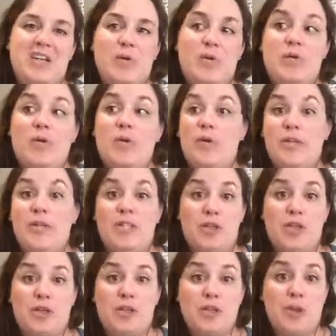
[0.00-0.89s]
going to
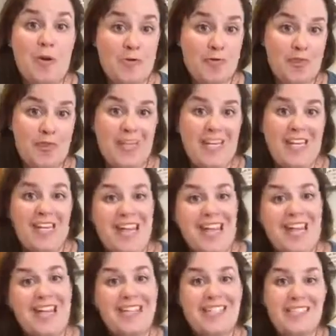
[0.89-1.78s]
church, hopefully,
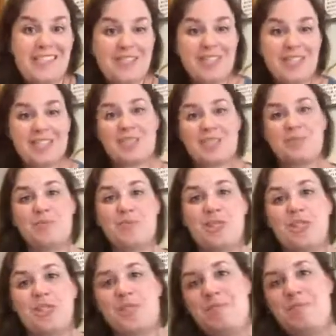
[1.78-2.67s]
doing some
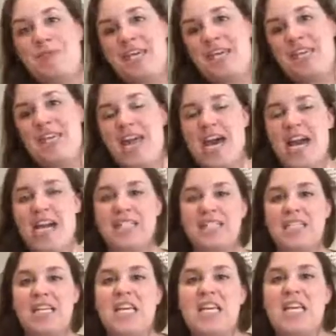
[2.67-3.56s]
worship in
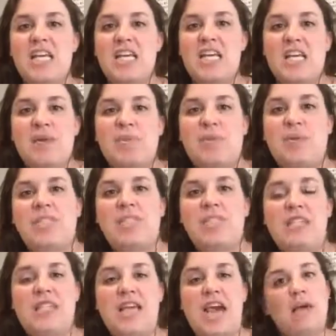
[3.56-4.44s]
that. But
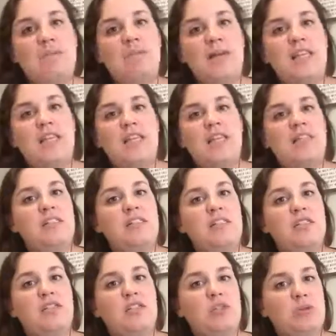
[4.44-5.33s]
Sabbath is
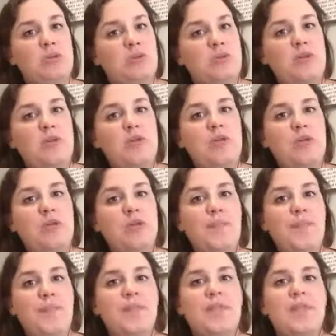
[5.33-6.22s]
a
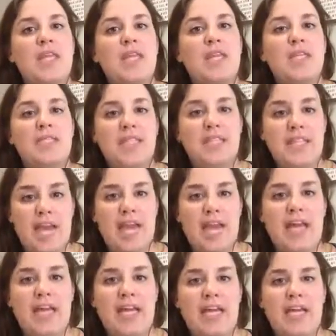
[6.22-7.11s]
true
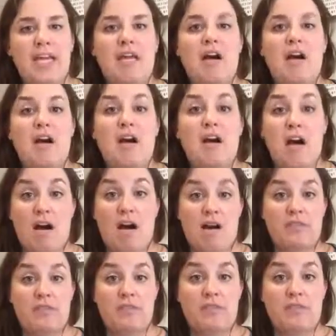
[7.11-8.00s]
day
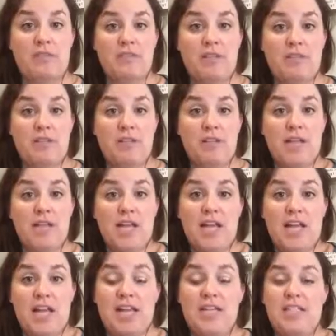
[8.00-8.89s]
off,
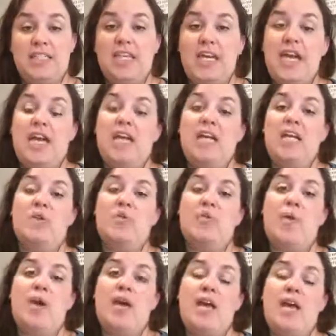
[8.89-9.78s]
a day
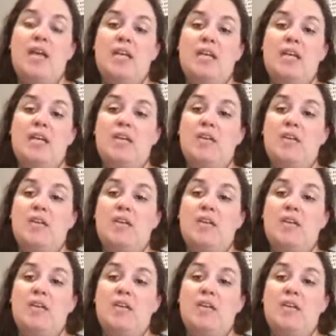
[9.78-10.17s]
when